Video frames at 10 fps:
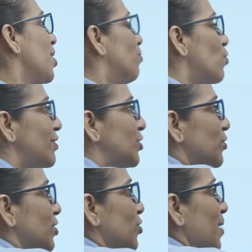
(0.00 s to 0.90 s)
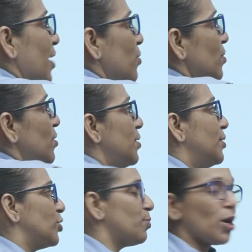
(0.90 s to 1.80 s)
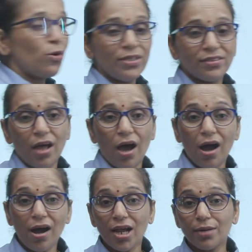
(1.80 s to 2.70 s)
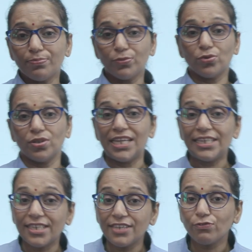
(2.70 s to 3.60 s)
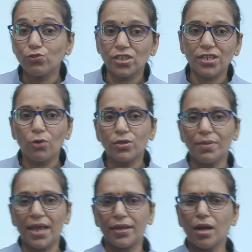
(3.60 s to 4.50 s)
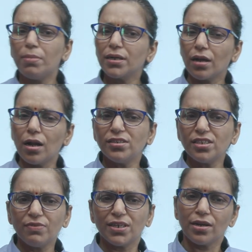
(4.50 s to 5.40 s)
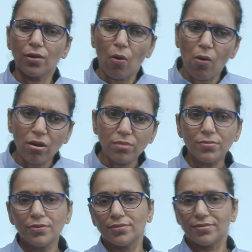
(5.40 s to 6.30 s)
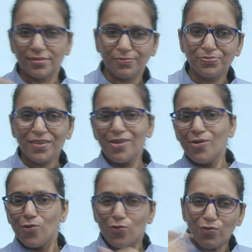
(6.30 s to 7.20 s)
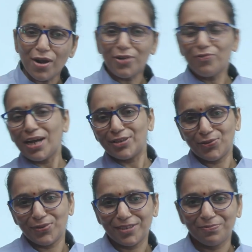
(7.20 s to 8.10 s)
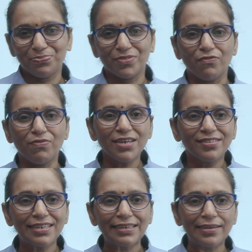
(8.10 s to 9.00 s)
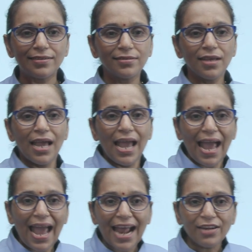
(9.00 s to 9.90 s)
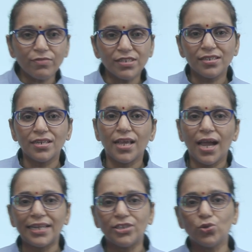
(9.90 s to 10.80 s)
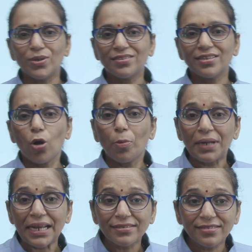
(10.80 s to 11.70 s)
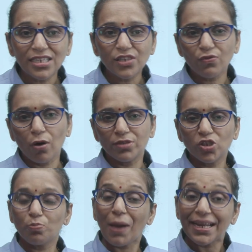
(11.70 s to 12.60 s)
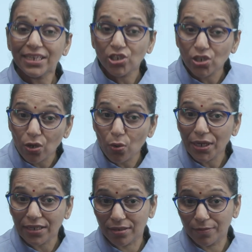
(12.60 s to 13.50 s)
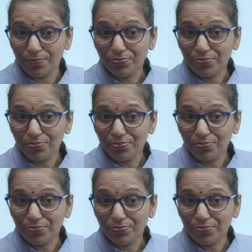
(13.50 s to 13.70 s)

Moving to the tobacco. Tobacco is the herb native to the South America but cultivated almost worldwide today. The first settlers at Virginia in USA obtained seeds from the Spanish colony